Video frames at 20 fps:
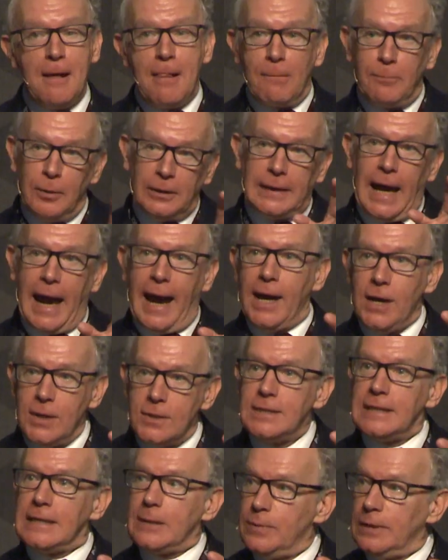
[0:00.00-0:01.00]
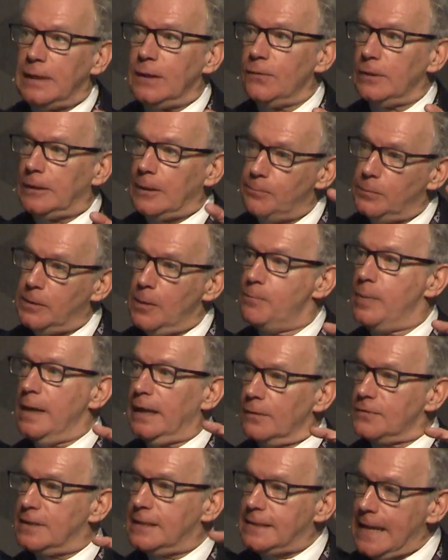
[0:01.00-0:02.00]
but the housing bit of it, the
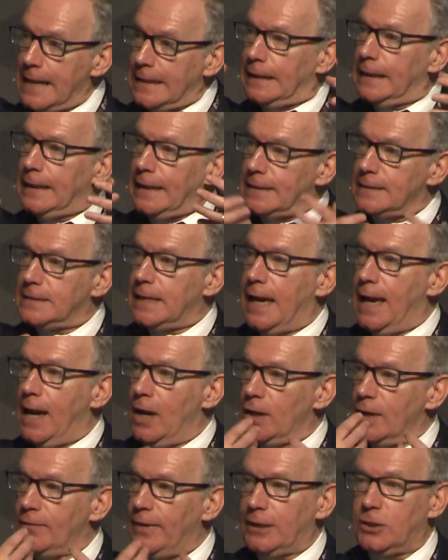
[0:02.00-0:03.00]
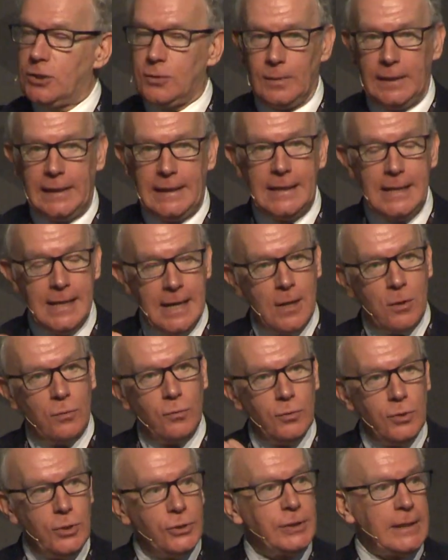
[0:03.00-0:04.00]
bit of settling down, of actually
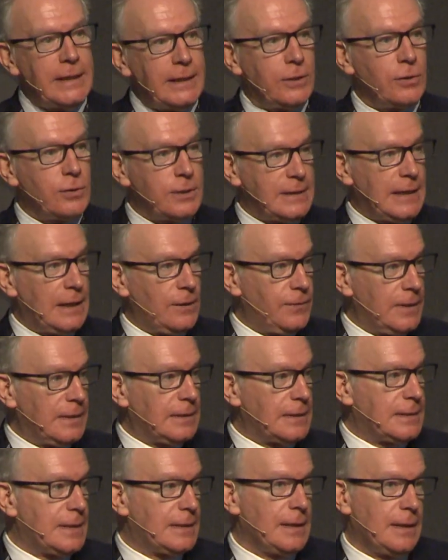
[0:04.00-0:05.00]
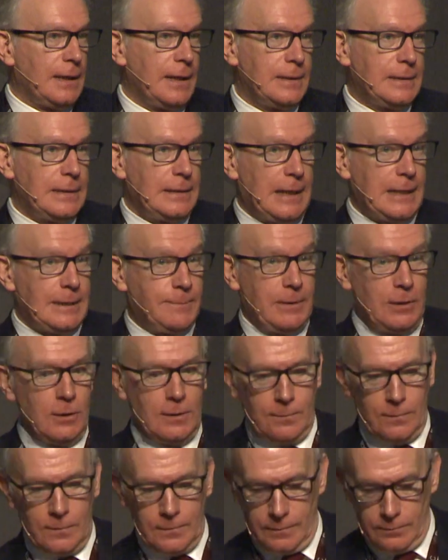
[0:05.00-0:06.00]
rooting yourself in the society has
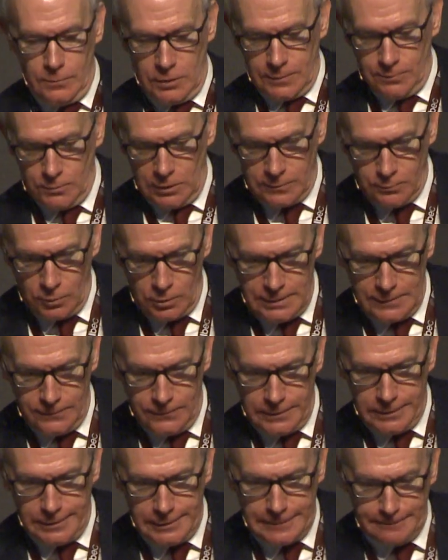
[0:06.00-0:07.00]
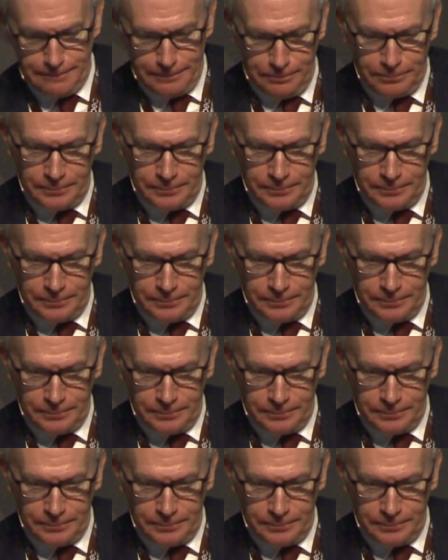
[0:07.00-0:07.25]
become much, much more difficult.